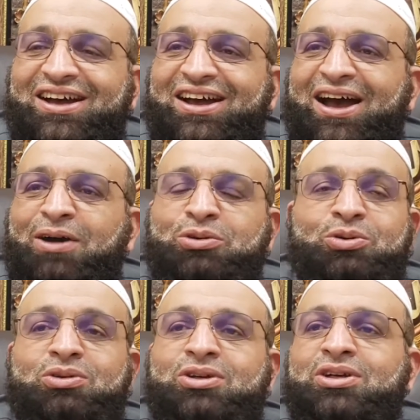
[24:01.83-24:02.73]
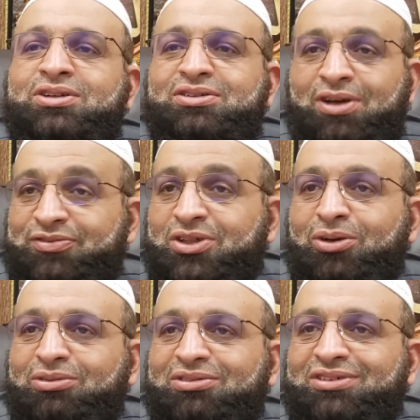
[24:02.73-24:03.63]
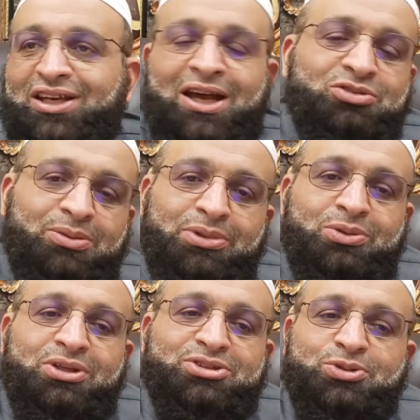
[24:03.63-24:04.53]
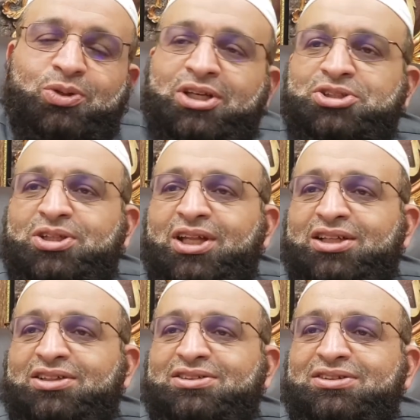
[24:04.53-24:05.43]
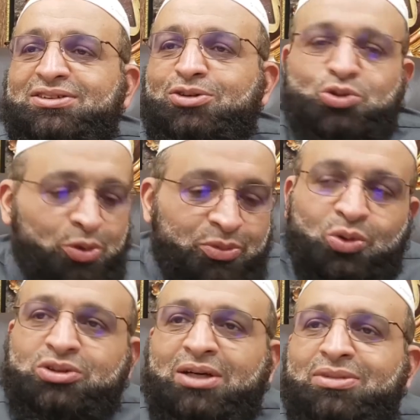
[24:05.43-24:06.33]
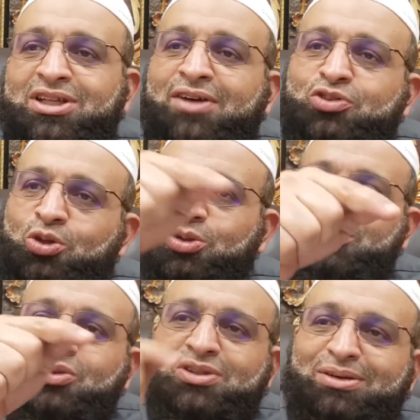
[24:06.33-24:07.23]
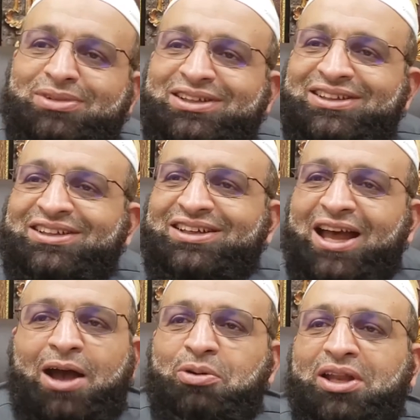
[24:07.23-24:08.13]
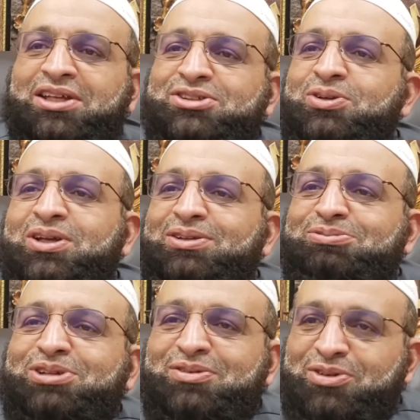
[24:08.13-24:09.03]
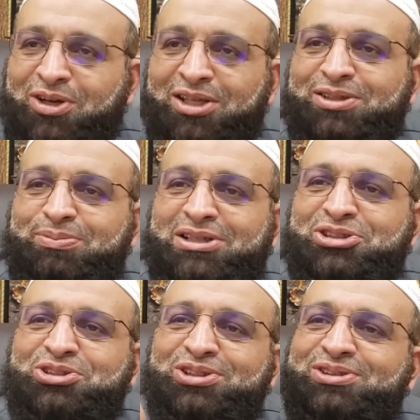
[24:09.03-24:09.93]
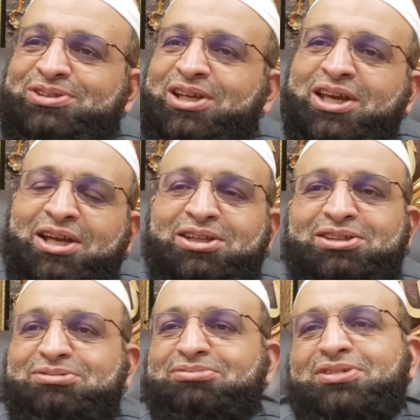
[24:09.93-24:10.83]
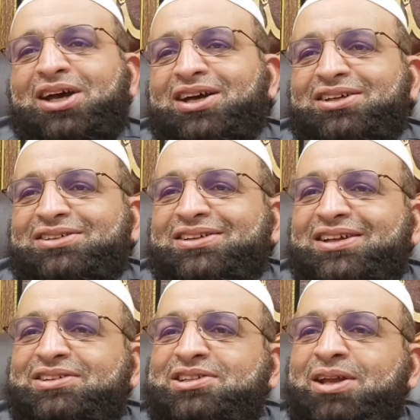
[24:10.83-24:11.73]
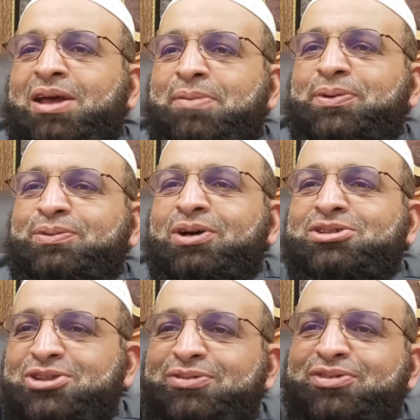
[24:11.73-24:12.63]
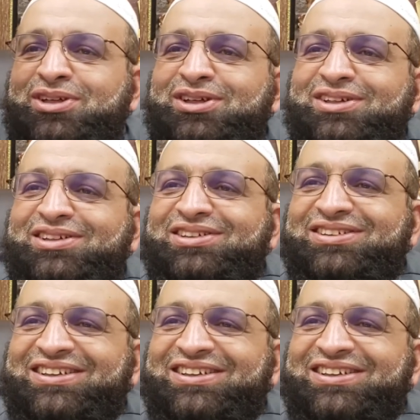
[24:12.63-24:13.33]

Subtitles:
How you learn? You have to go? Like, how somebody will listen to a lecture like this? Or to Ibn Qudama? They have to go to Ibn Qudama. How? He's going to deliver right message and they carry it? Well, it can happen once every